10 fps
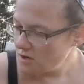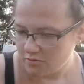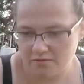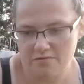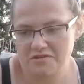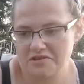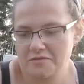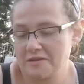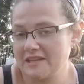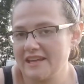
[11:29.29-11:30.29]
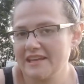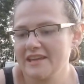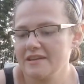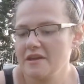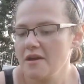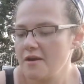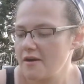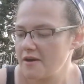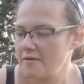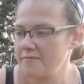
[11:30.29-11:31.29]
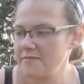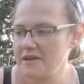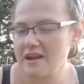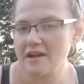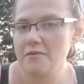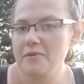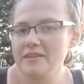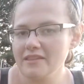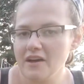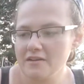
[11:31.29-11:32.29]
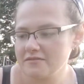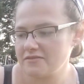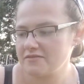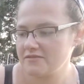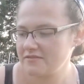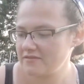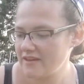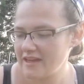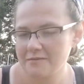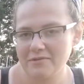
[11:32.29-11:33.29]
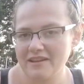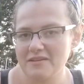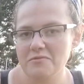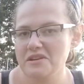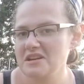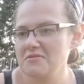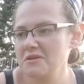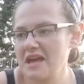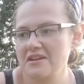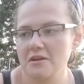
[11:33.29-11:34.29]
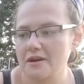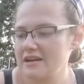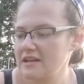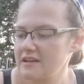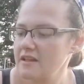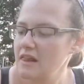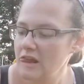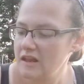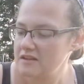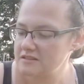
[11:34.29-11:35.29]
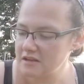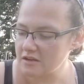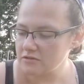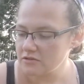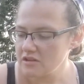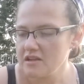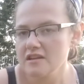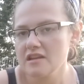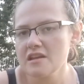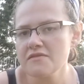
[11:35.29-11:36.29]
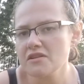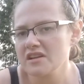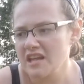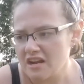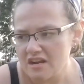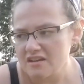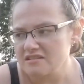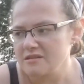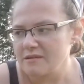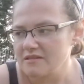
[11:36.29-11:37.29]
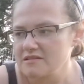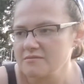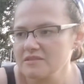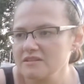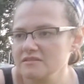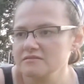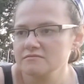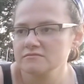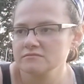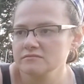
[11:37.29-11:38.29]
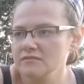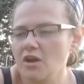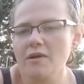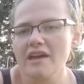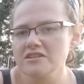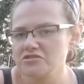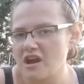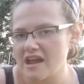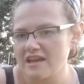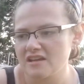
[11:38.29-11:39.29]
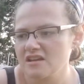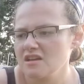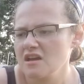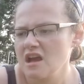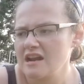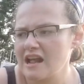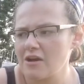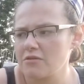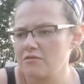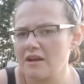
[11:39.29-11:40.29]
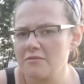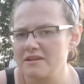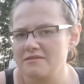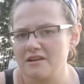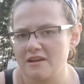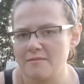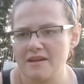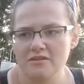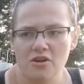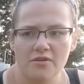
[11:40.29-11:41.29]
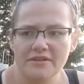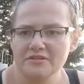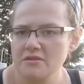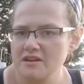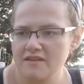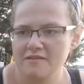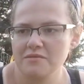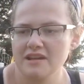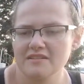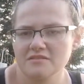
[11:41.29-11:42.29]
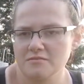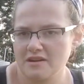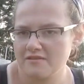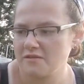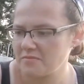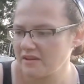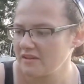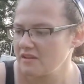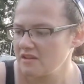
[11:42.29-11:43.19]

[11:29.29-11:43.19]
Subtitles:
We weren't sure we'd like it, and we love eggplant. We had no idea. So if you're curious about something, go ahead and try it. Now, I wouldn't recommend growing 25 plants or whatever, but